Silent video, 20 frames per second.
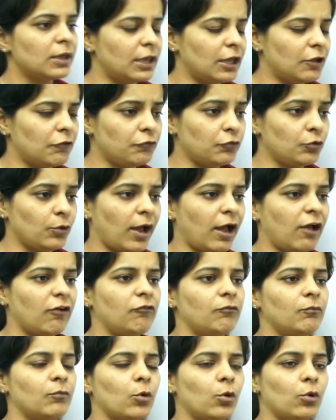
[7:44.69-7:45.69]
If you
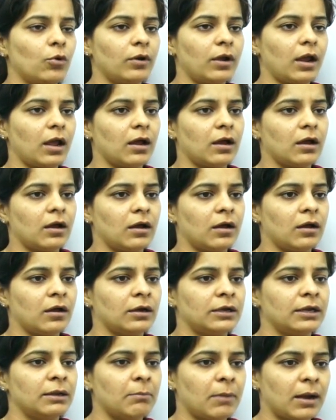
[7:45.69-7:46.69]
have more
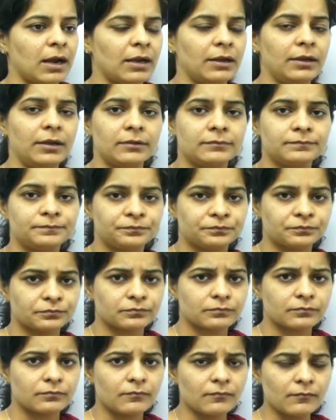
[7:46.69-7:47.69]
demand,
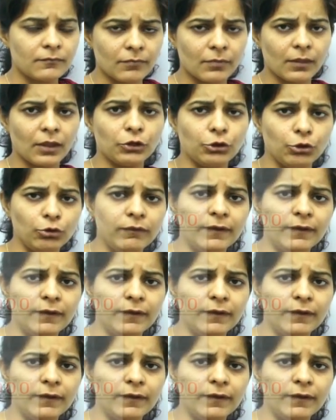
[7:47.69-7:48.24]
you